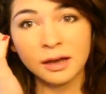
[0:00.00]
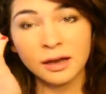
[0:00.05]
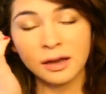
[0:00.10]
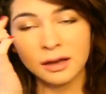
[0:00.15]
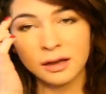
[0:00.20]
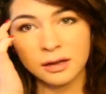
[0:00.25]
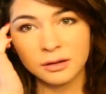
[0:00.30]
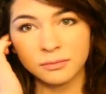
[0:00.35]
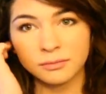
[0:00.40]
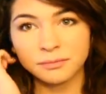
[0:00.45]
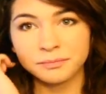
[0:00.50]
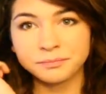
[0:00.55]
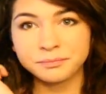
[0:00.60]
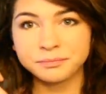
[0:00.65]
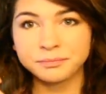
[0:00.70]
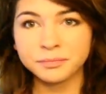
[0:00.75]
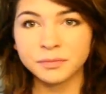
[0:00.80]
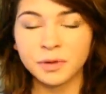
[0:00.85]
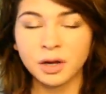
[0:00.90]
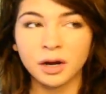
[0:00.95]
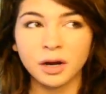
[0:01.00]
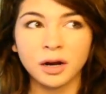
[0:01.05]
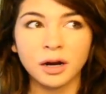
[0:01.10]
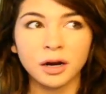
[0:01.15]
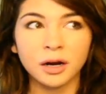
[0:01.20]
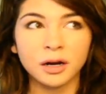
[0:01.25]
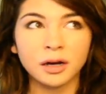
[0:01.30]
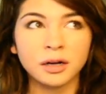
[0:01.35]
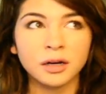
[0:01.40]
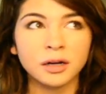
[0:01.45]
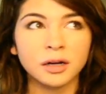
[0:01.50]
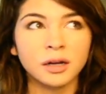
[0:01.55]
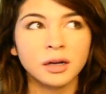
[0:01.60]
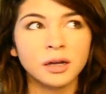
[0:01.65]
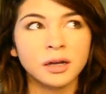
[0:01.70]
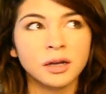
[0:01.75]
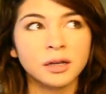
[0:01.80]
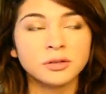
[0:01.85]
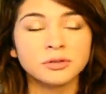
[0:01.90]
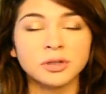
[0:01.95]
Our
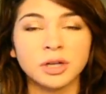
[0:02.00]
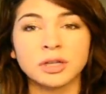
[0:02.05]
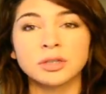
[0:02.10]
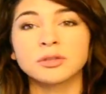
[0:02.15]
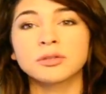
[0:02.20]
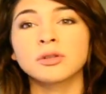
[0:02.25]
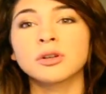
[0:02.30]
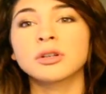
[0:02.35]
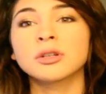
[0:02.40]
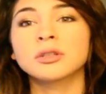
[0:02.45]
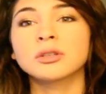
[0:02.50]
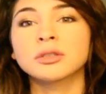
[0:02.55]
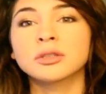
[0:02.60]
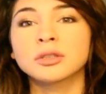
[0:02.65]
drugstore